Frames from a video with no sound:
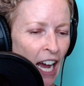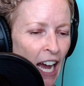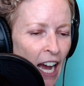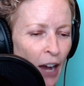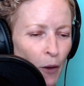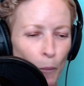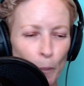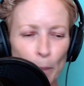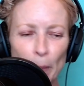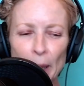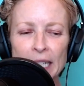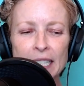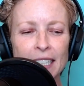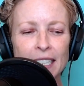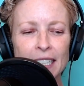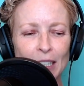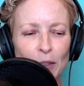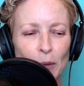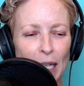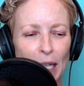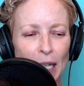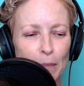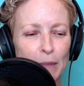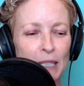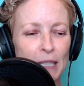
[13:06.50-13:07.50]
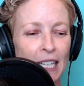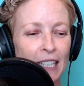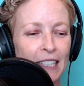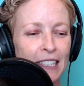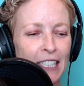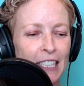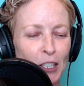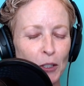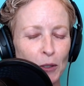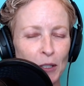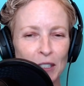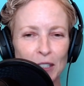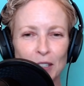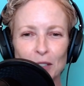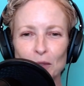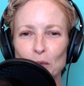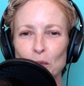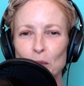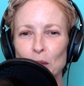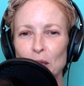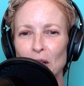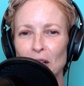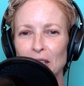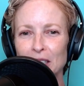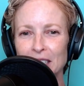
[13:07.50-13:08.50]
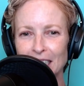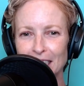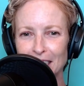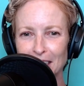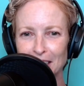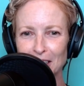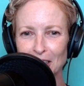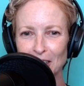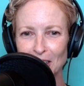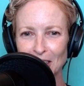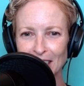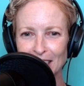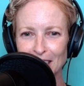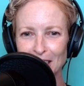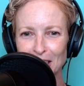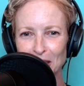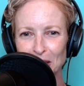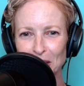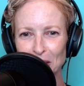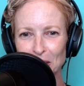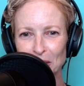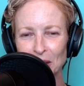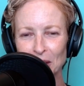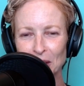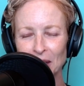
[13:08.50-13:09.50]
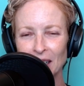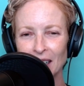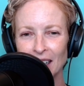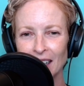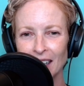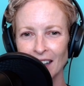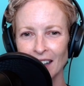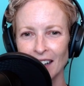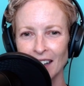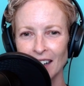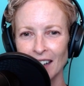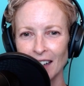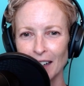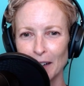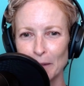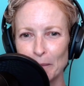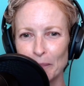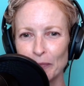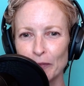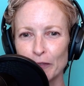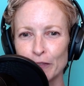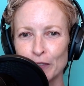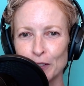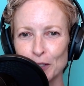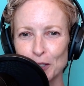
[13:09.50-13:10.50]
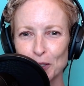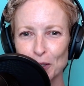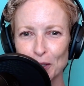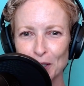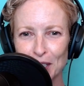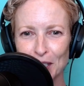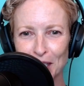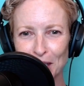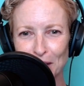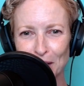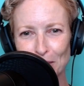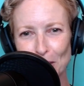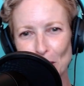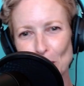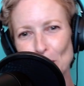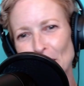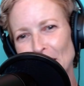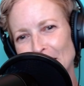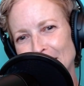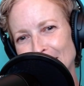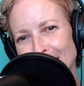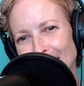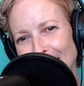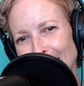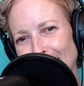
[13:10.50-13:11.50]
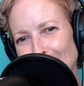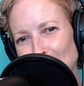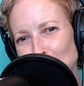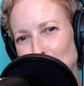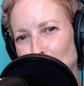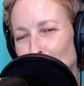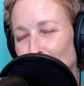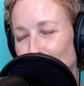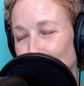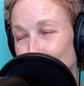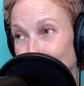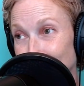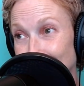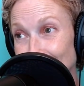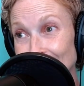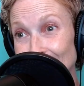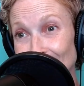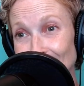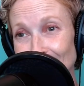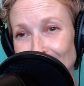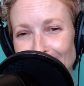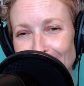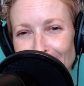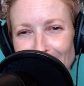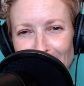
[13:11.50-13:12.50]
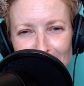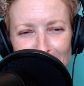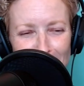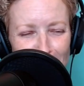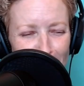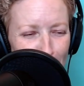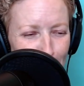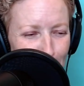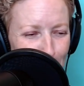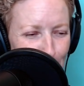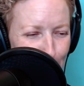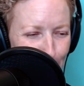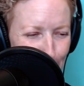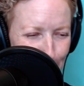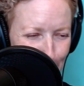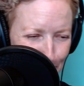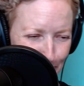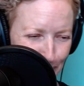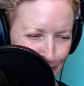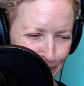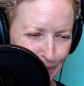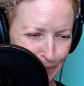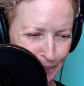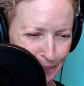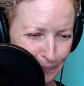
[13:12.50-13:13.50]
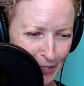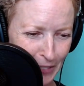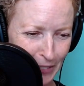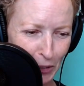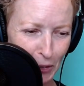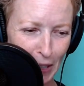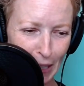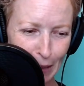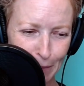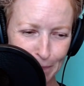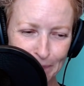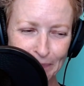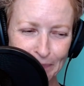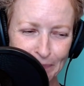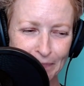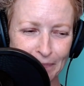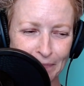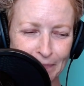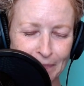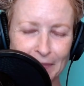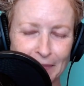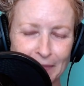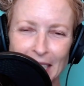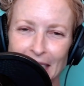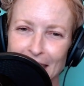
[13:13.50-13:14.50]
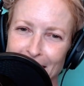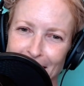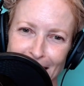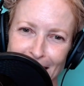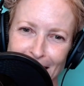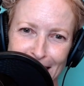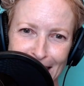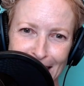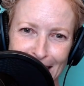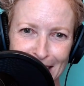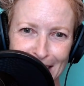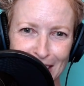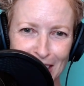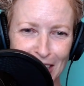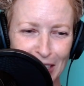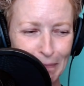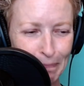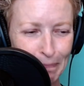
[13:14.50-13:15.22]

Basically, what I'm telling you is we all need to turn into futuristic robots, and then we'll be really good at our jobs. Okay, that's not the answer.